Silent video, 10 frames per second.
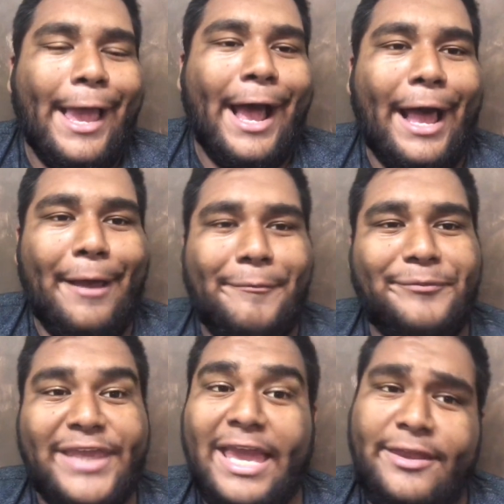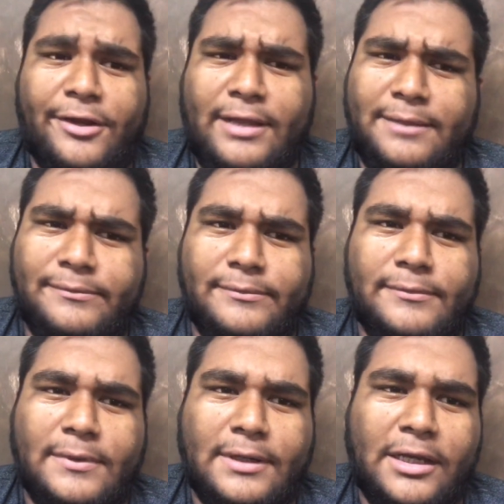But, yeah, you know,
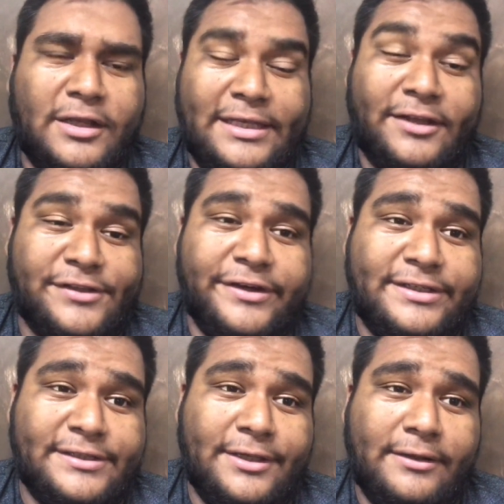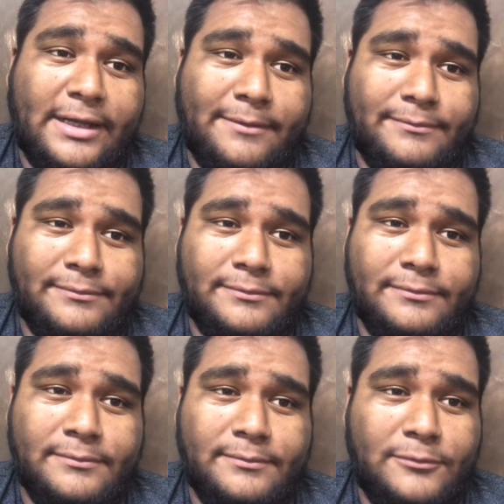in all seriousness, no,
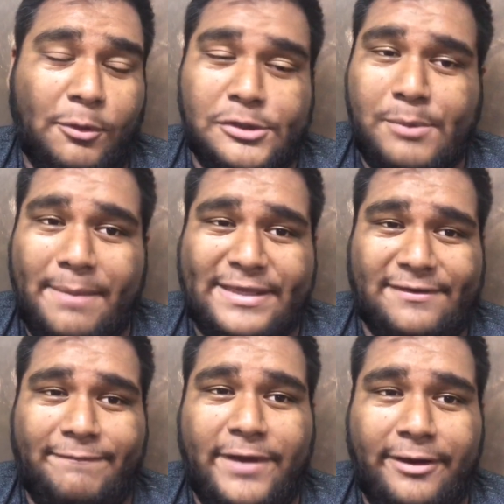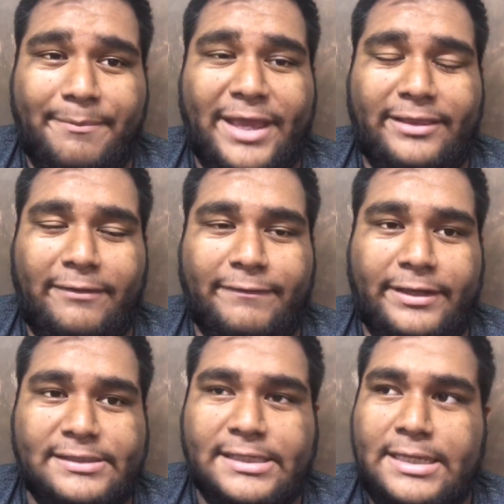Lobos BUAP has a very bad
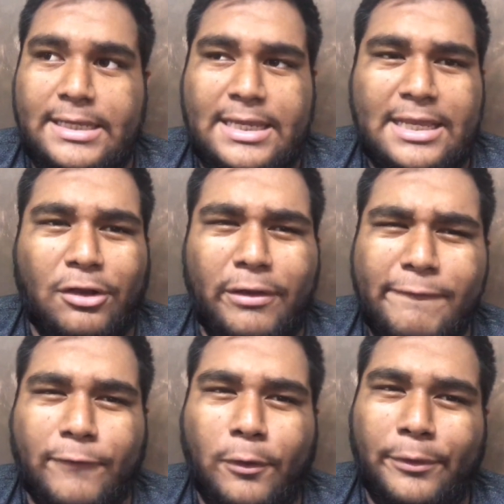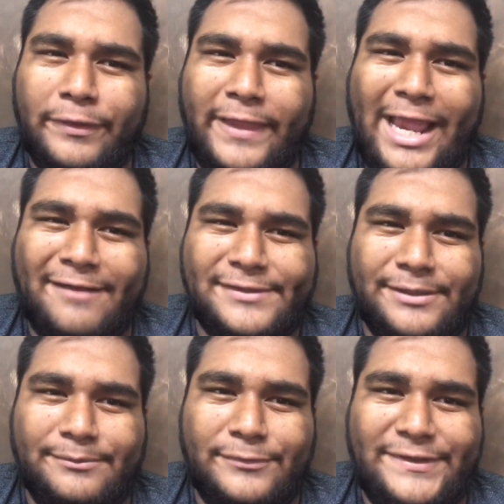defense. Going forward, they have
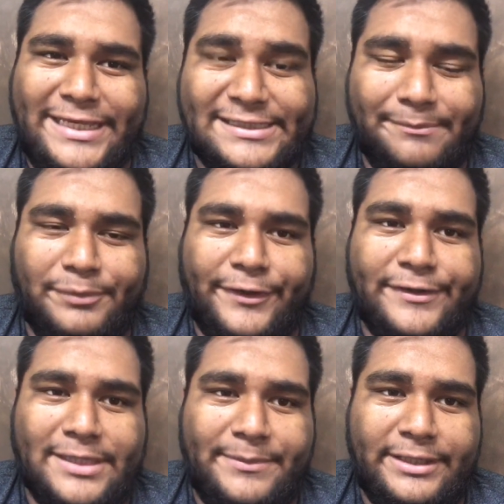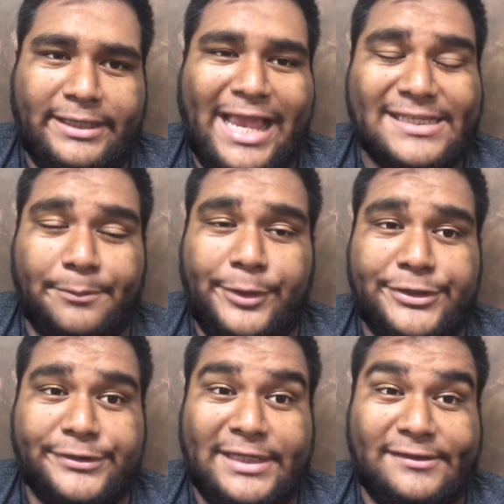some decent players. I mean, Kasim
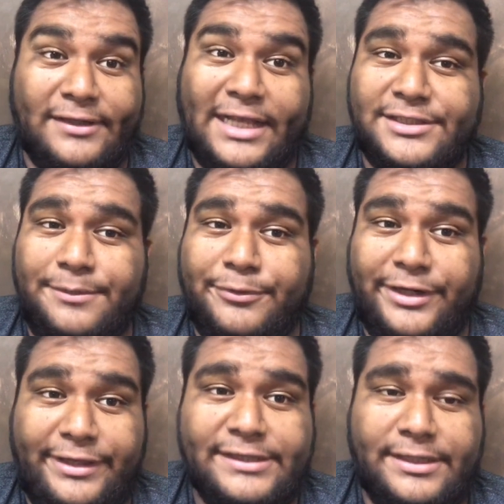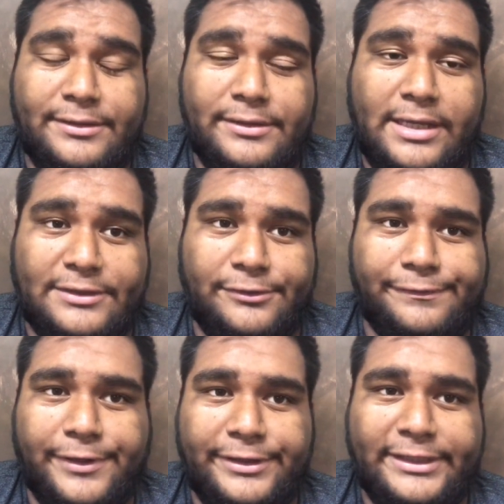Richards has looked actually pretty decent so
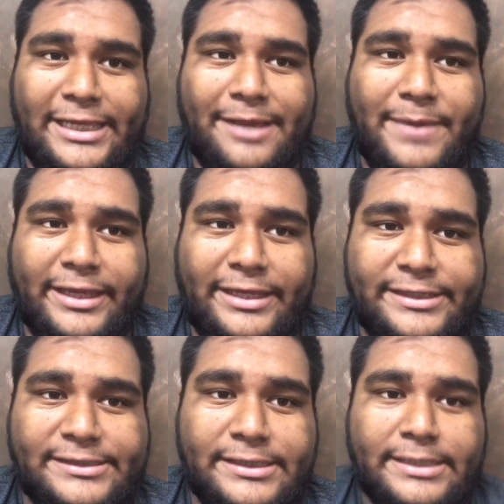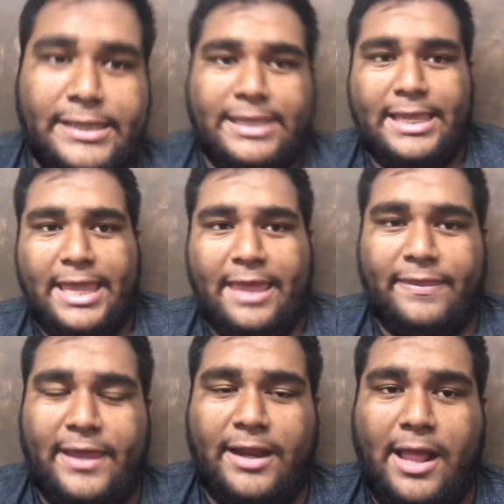far in the Liga MX.
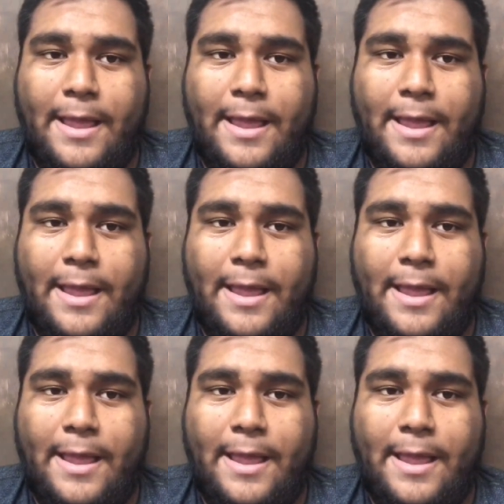And then